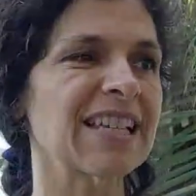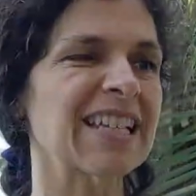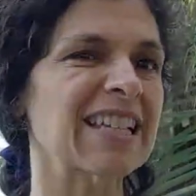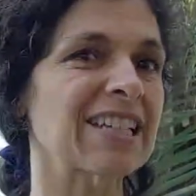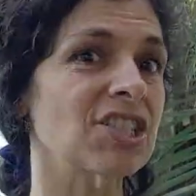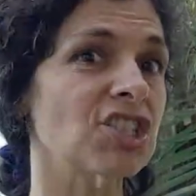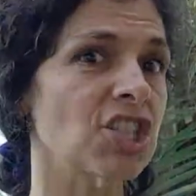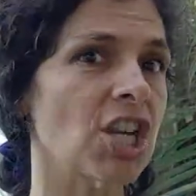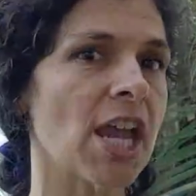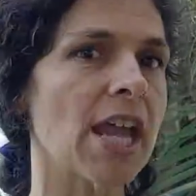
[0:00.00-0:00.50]
It
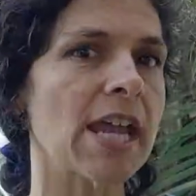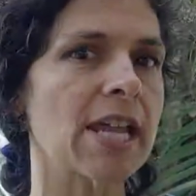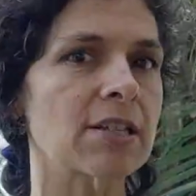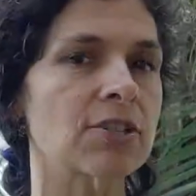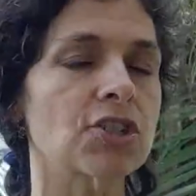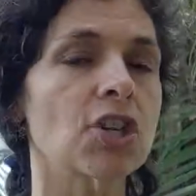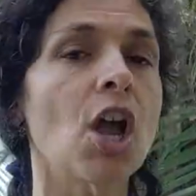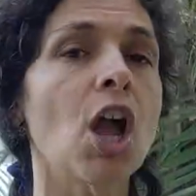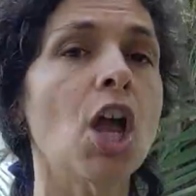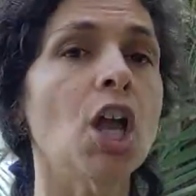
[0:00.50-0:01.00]
can
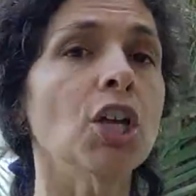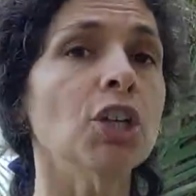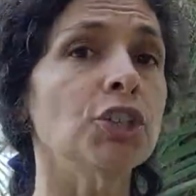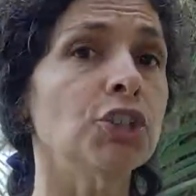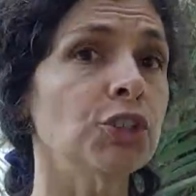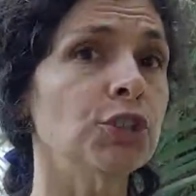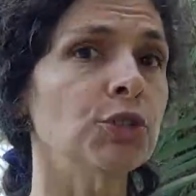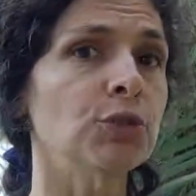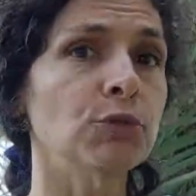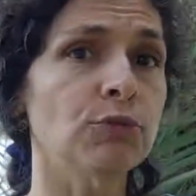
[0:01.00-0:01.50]
change
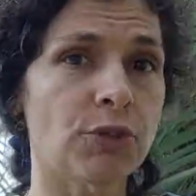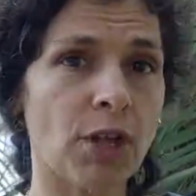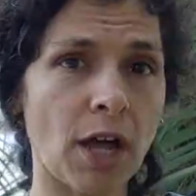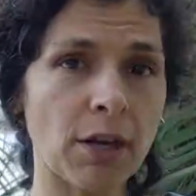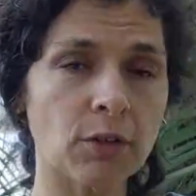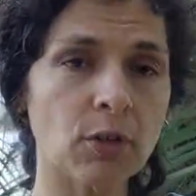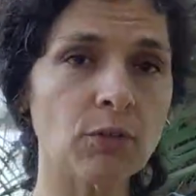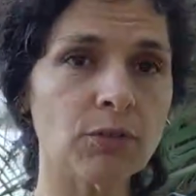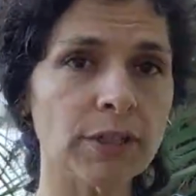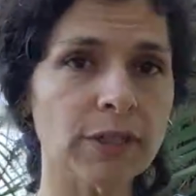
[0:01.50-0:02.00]
you
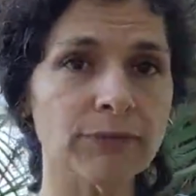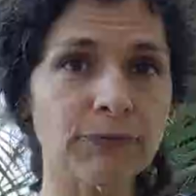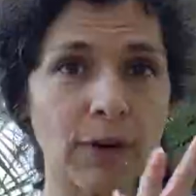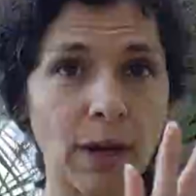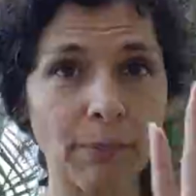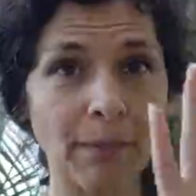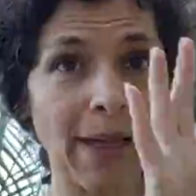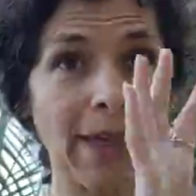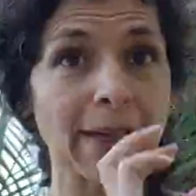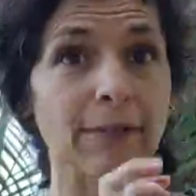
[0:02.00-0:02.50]
not only
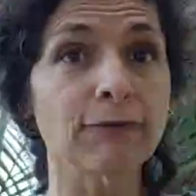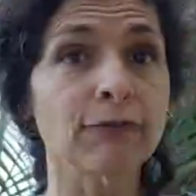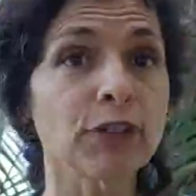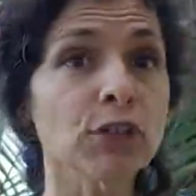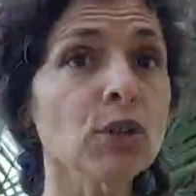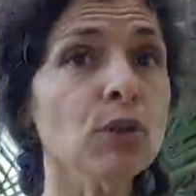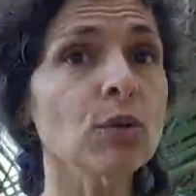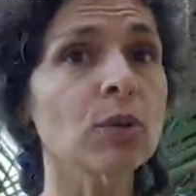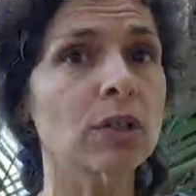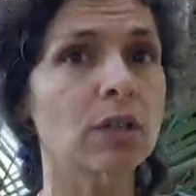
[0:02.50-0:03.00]
from a
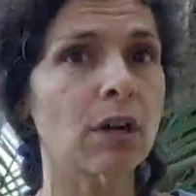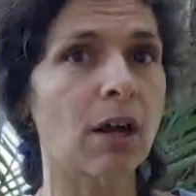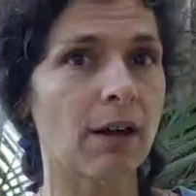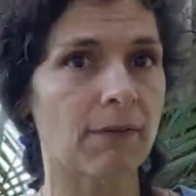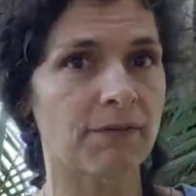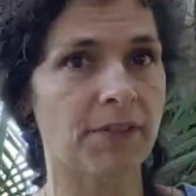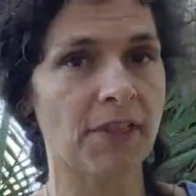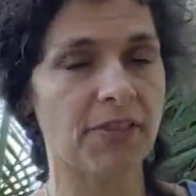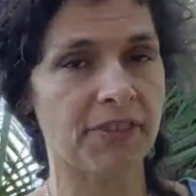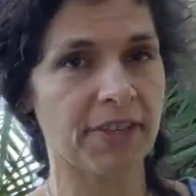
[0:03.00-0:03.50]
viewer
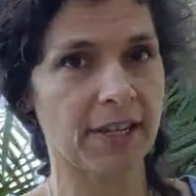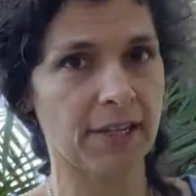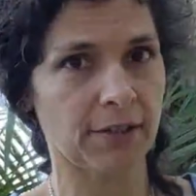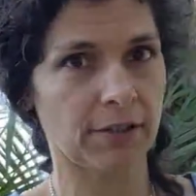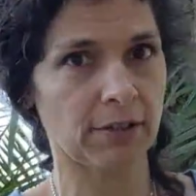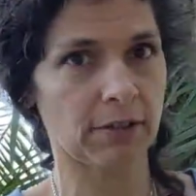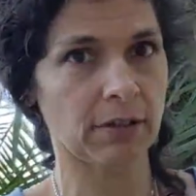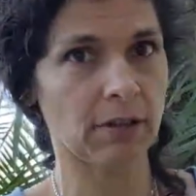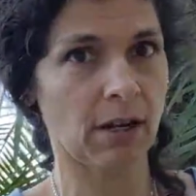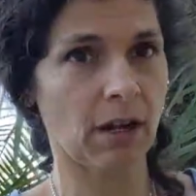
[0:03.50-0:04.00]
of the
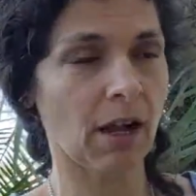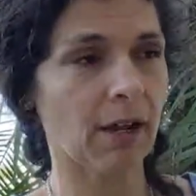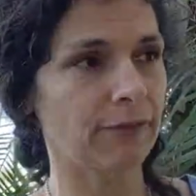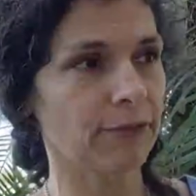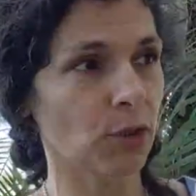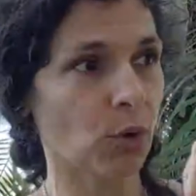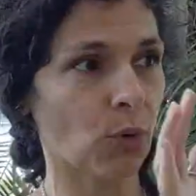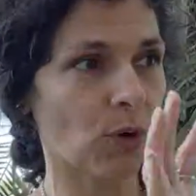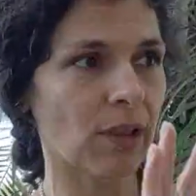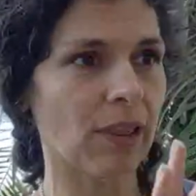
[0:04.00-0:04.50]
theater
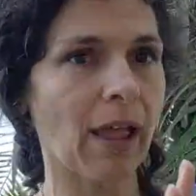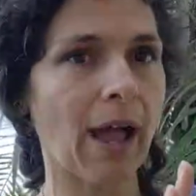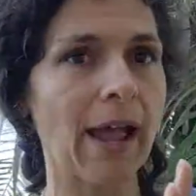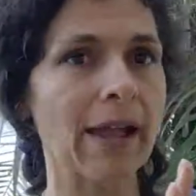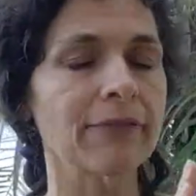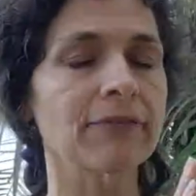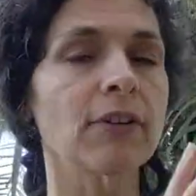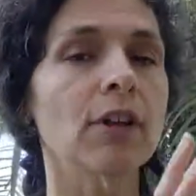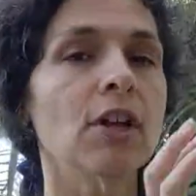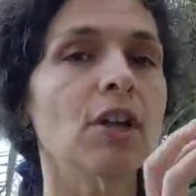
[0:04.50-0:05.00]
of your
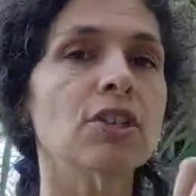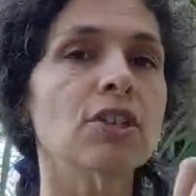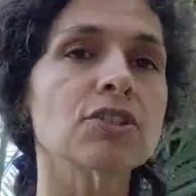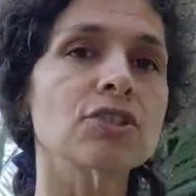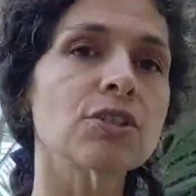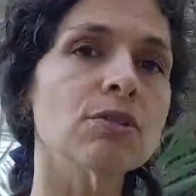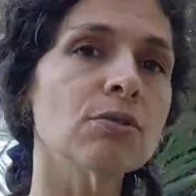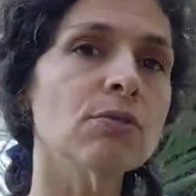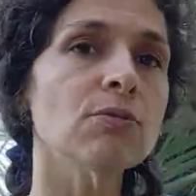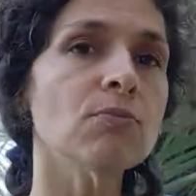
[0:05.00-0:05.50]
life
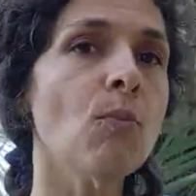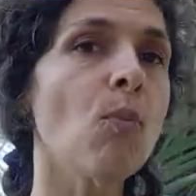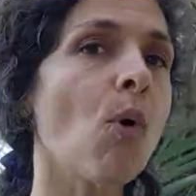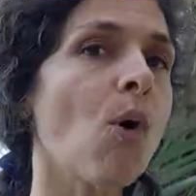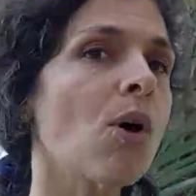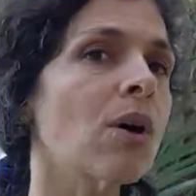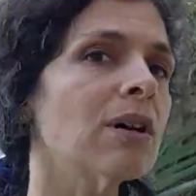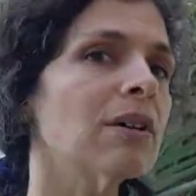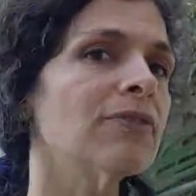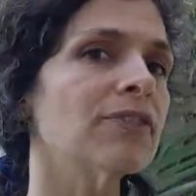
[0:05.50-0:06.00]
to
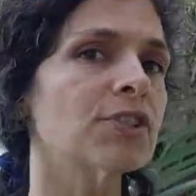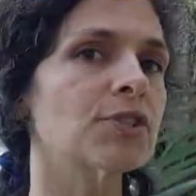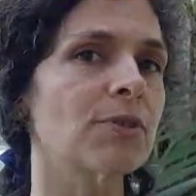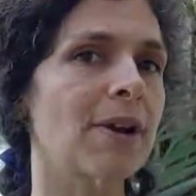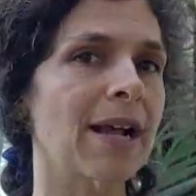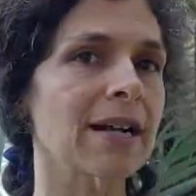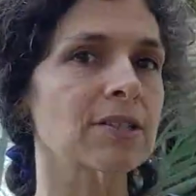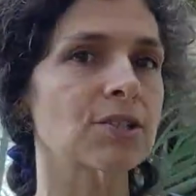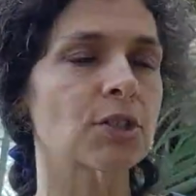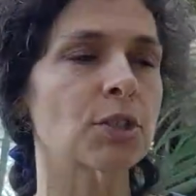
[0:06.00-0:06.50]
more of a
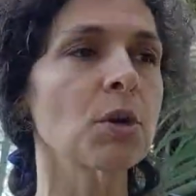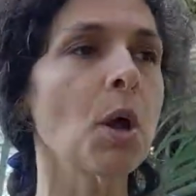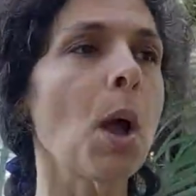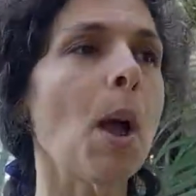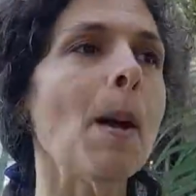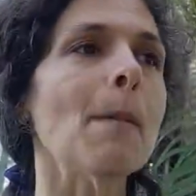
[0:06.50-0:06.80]
director,